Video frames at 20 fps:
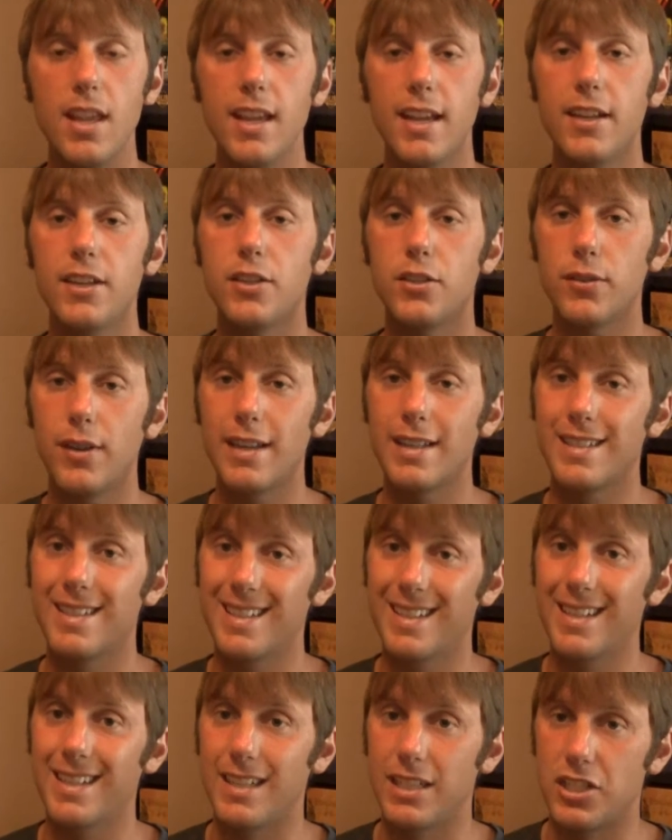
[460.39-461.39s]

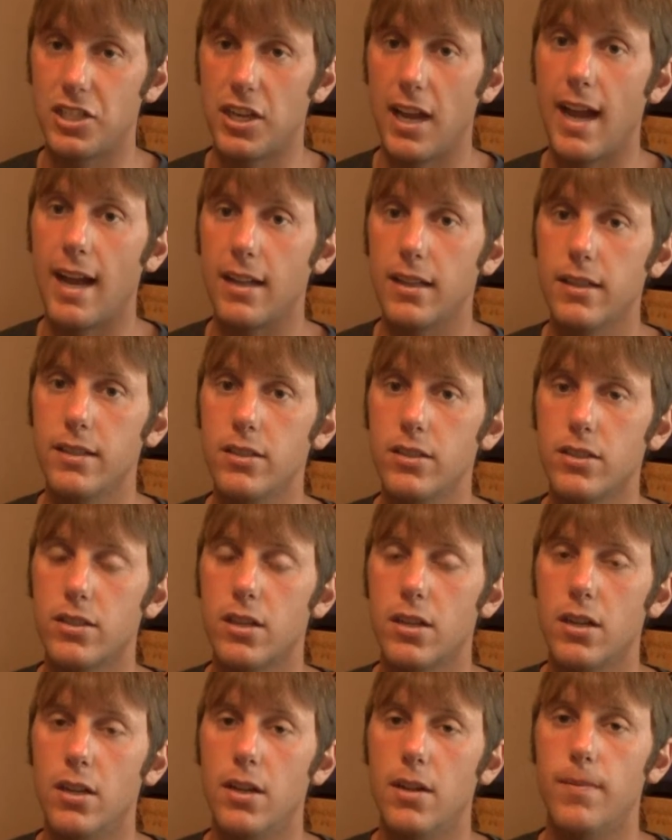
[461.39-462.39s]
interested in a challenge,
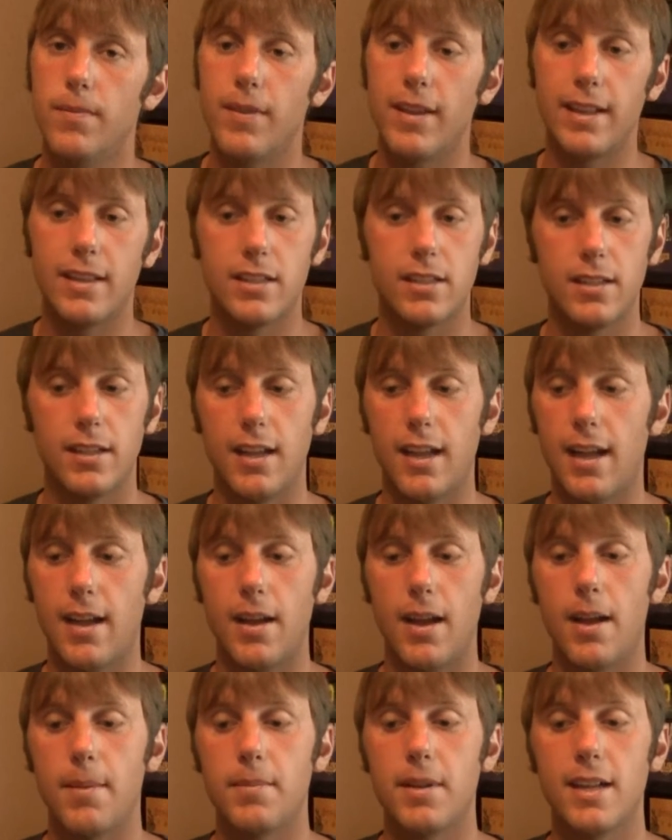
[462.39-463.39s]

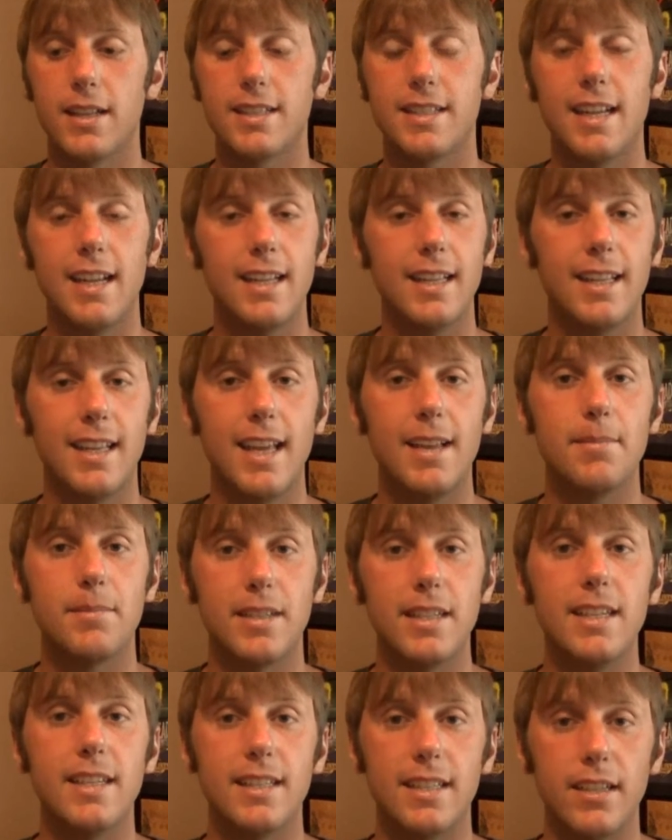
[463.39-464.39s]
I'm not saying the game's
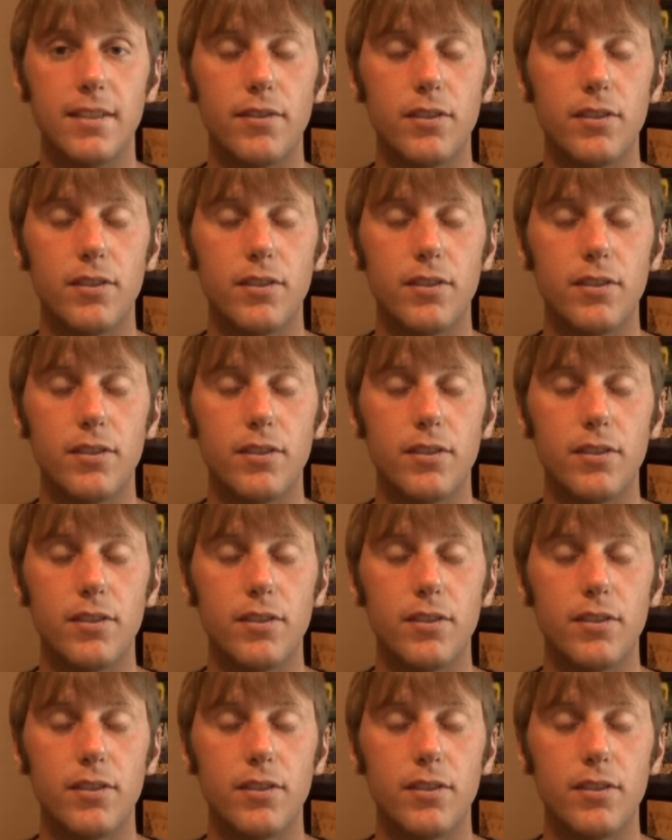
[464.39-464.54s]
easy.